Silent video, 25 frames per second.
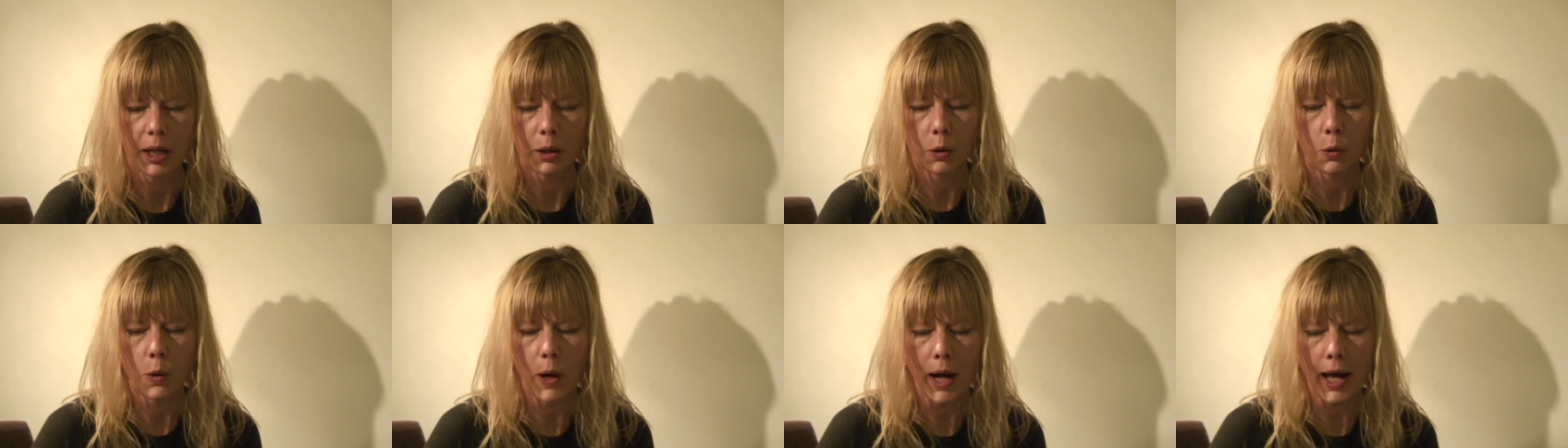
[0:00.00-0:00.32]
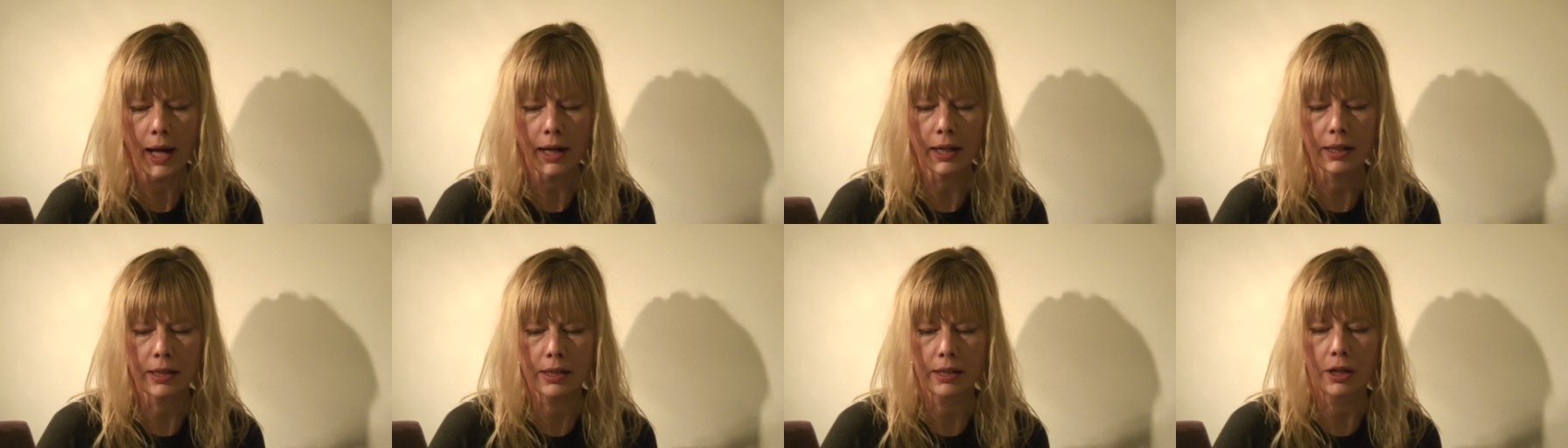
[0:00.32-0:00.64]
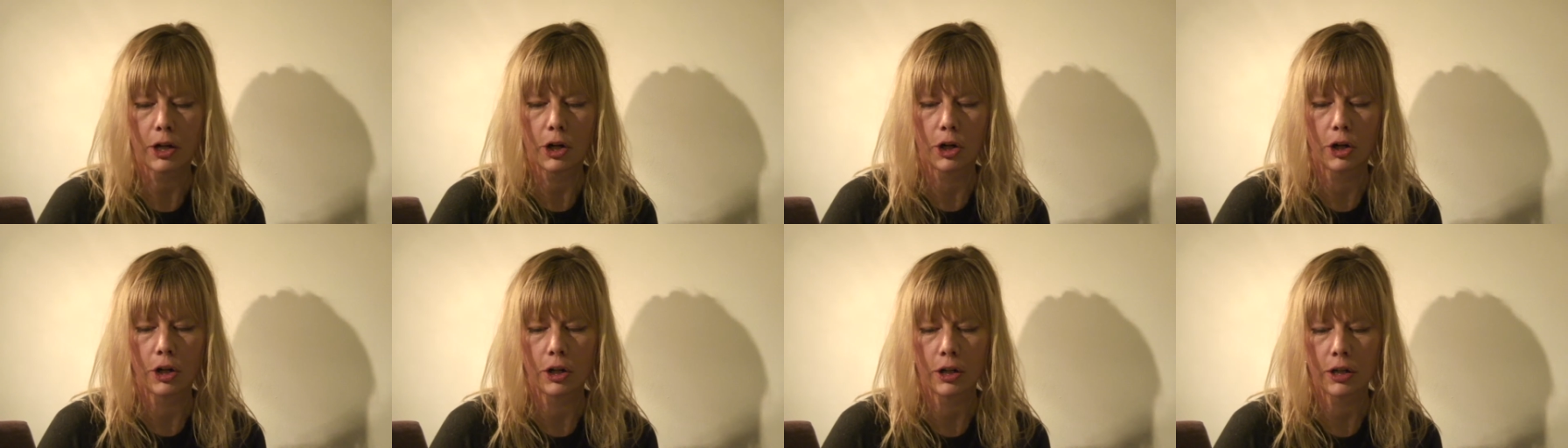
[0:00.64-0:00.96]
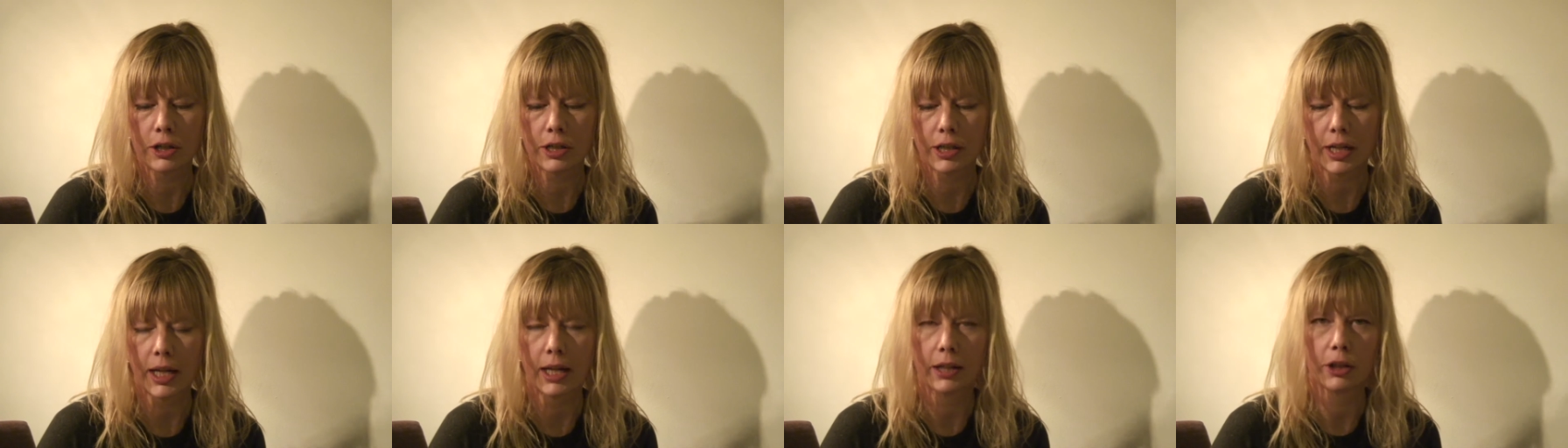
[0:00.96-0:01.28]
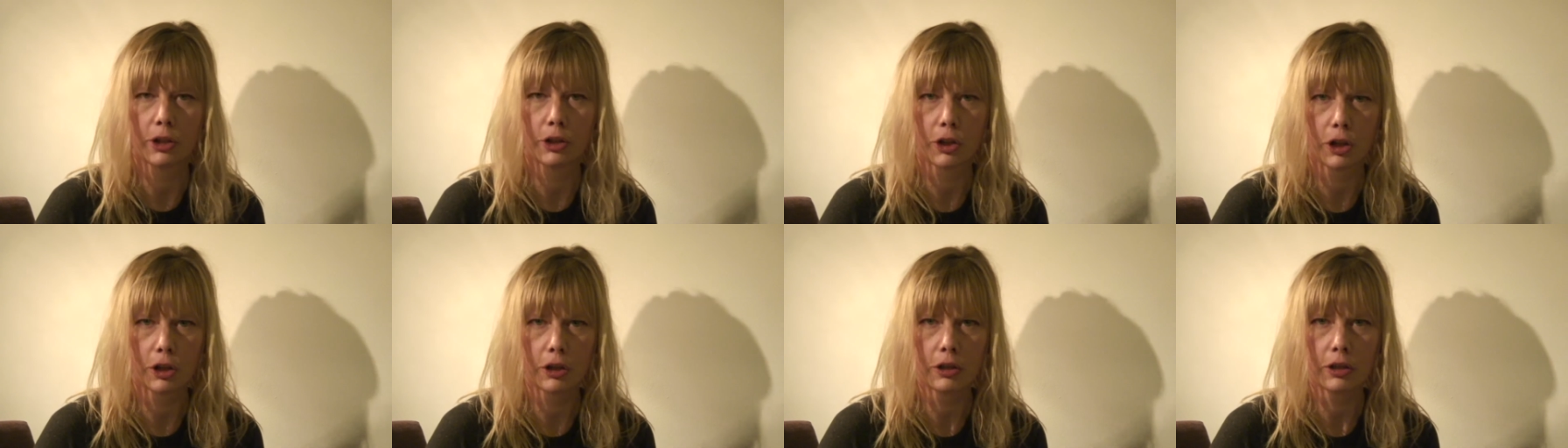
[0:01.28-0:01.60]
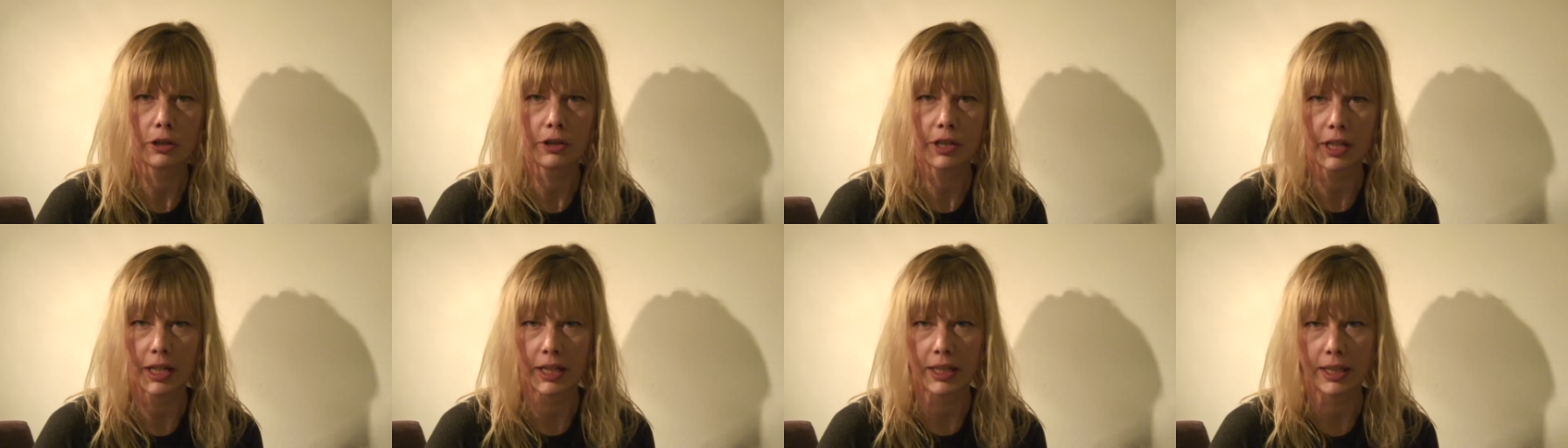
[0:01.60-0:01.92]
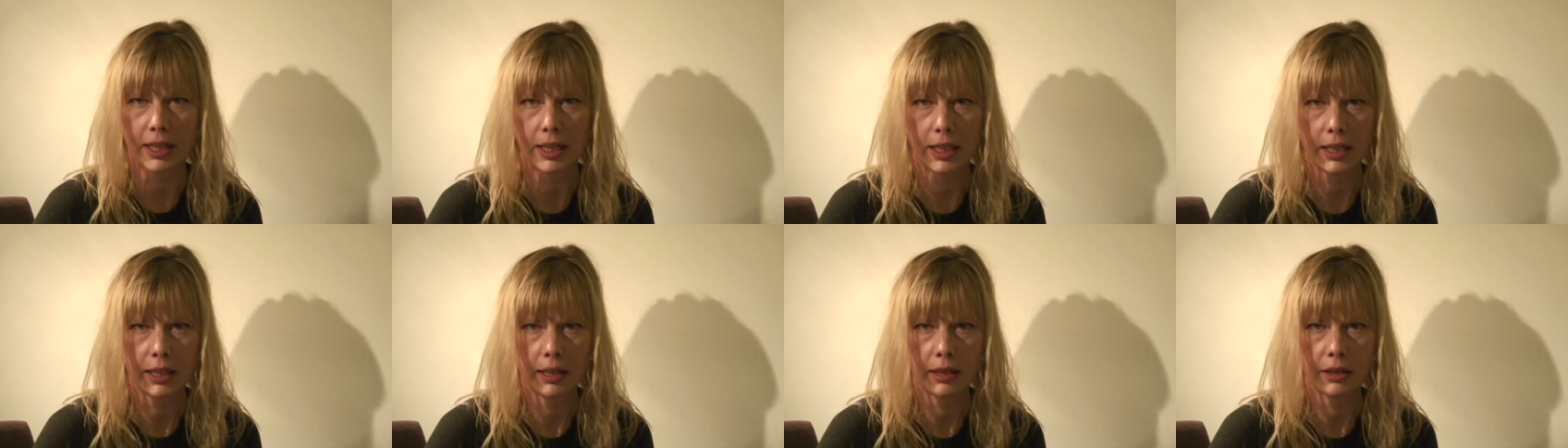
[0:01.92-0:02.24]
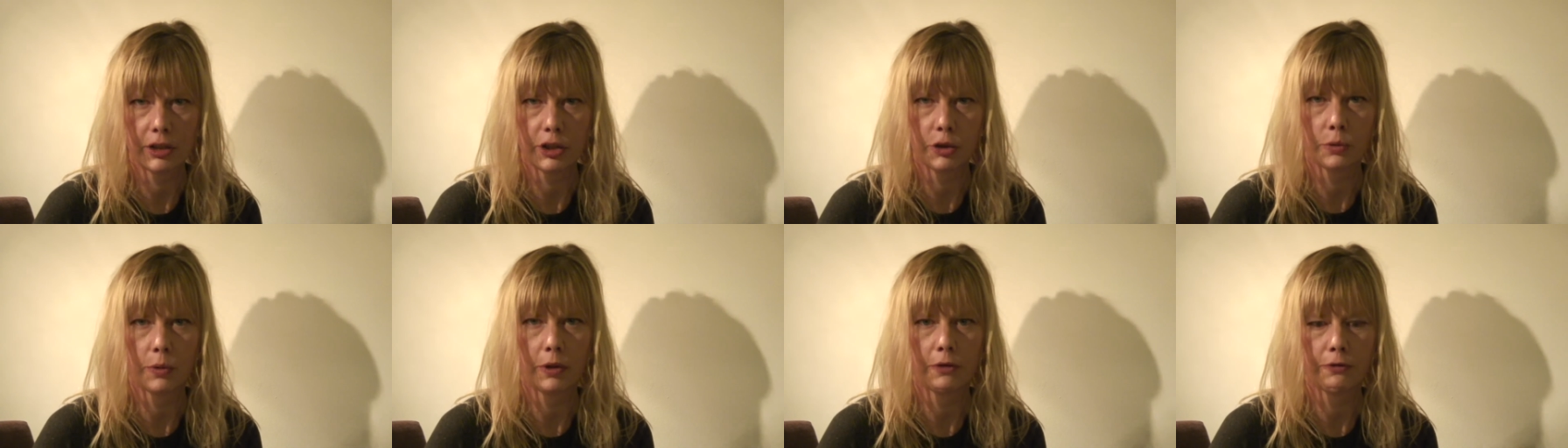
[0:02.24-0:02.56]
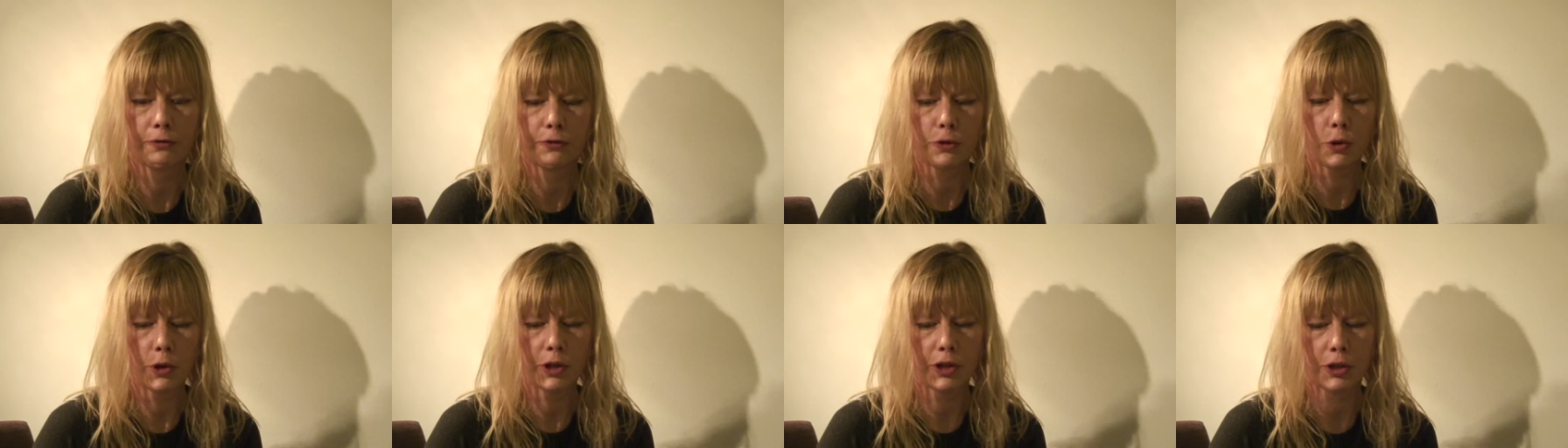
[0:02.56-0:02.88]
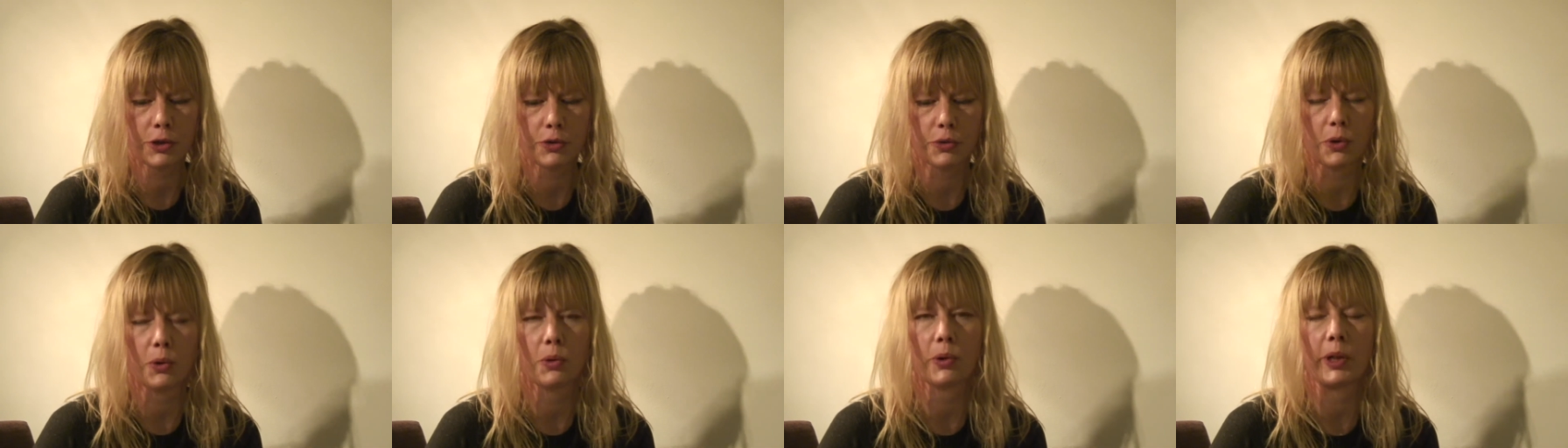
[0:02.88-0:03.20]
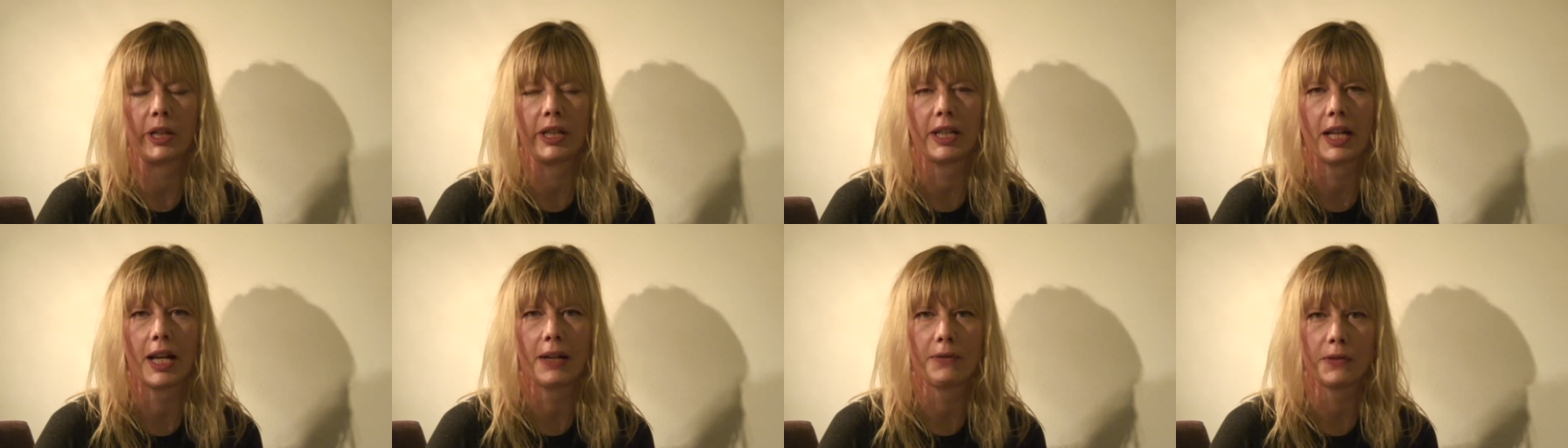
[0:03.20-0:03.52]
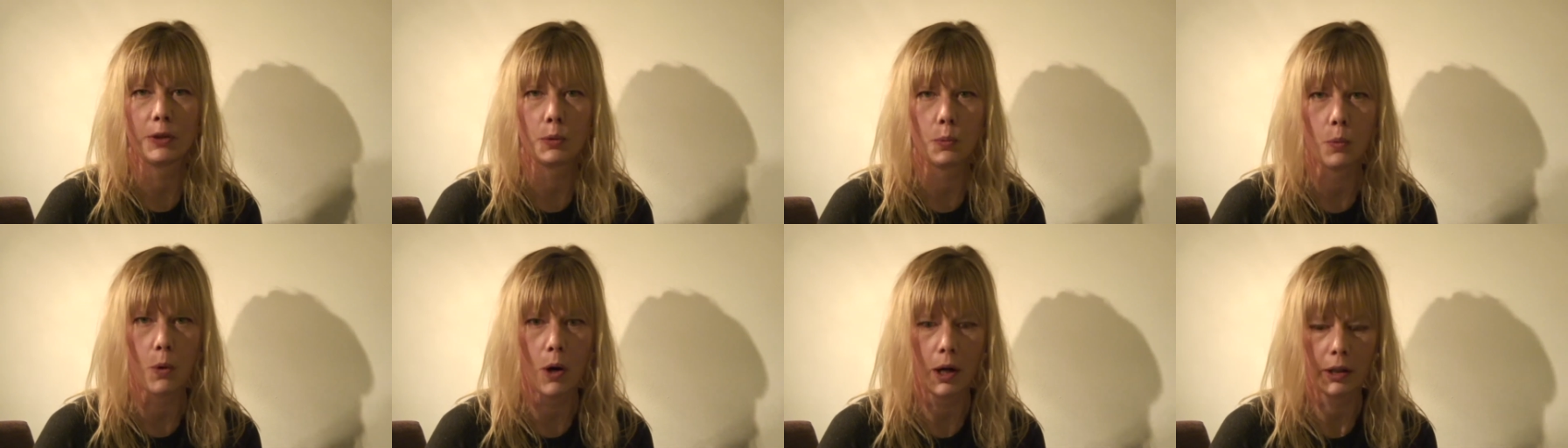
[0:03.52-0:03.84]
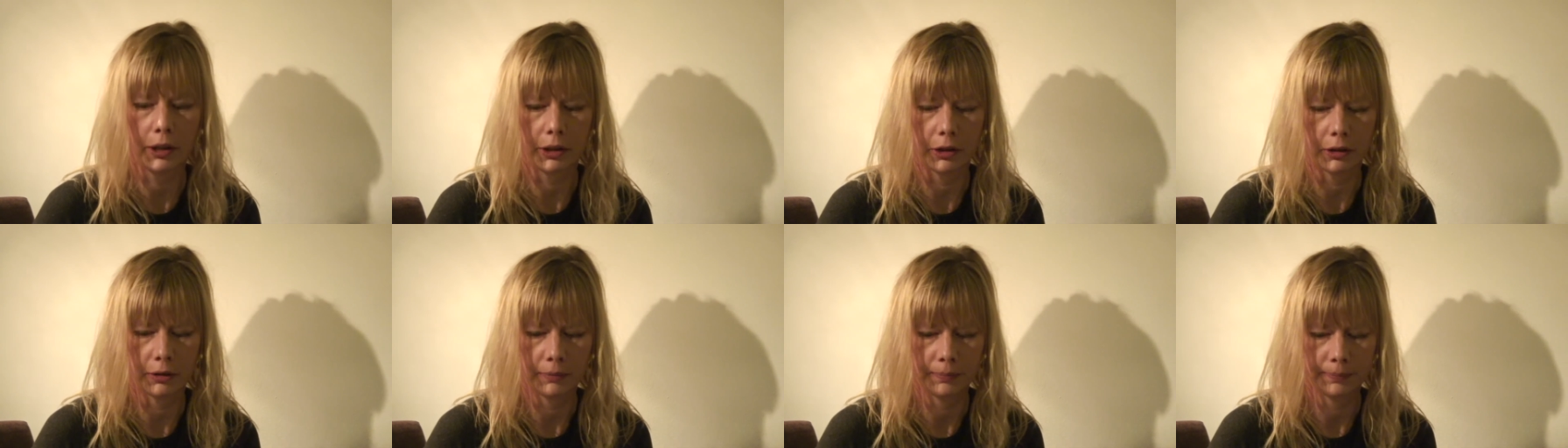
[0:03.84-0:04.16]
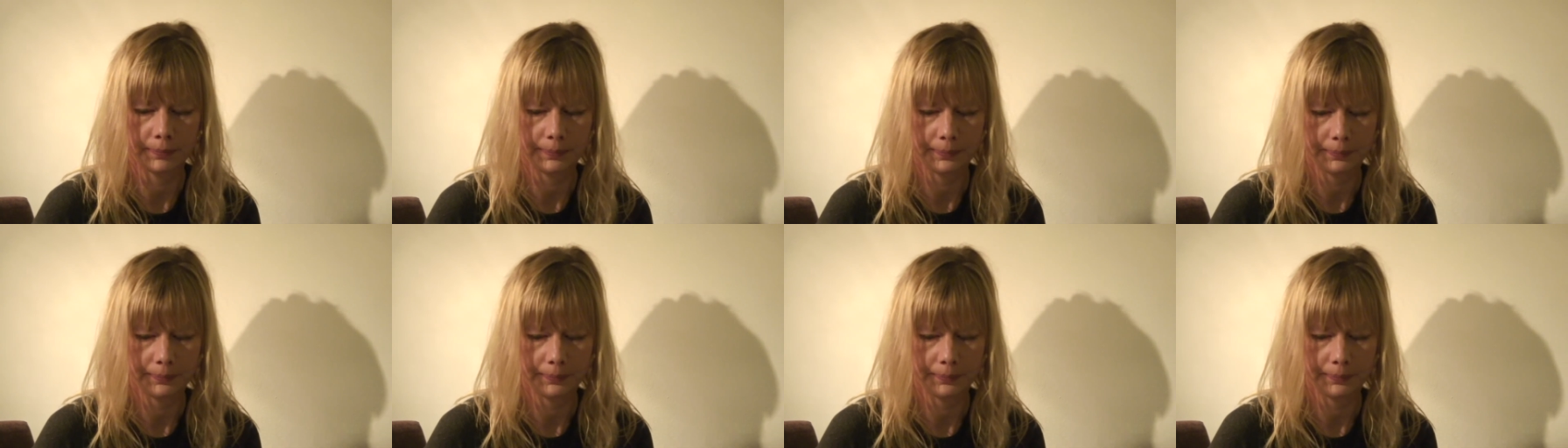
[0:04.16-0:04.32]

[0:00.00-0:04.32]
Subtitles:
quacks, irks, and gurgles akin to a four-stroke in heavy water.